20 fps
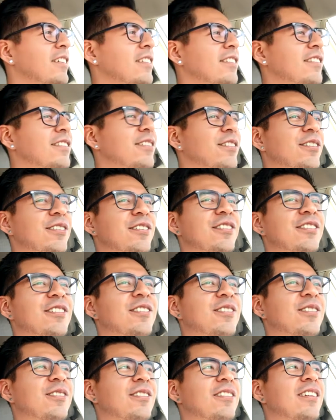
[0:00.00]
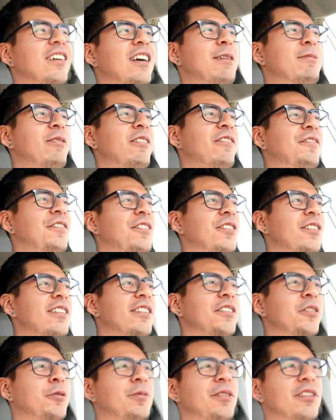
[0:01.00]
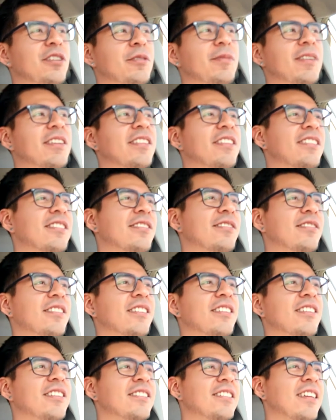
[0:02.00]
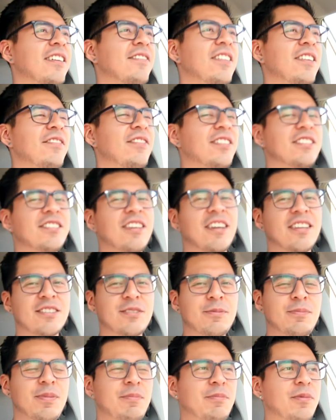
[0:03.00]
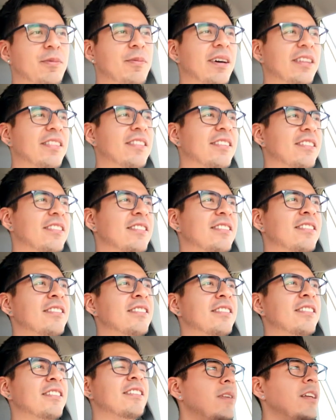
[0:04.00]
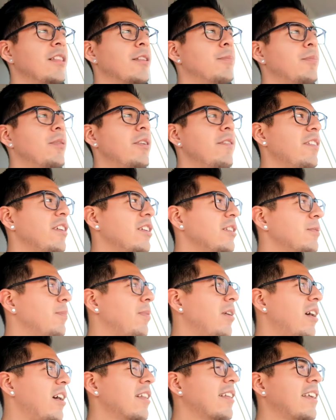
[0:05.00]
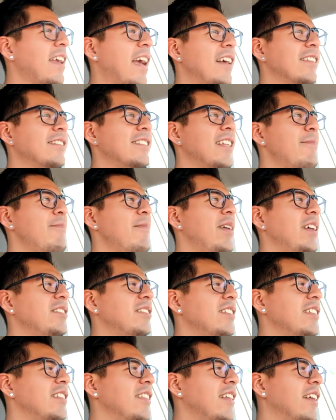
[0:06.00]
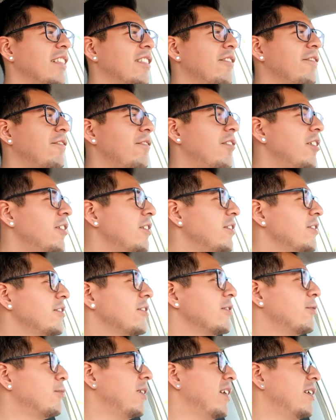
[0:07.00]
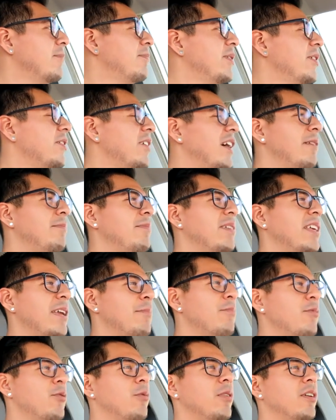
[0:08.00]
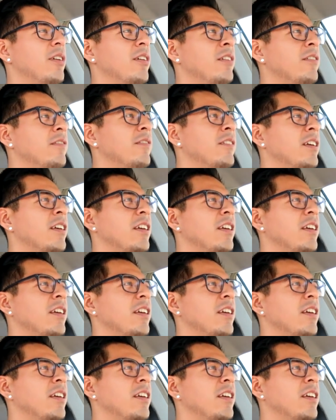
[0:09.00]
So I'm gonna feel a little weird about this one because I've never talked to people about this. In the previous podcast, I mentioned that the first red pill I became aware of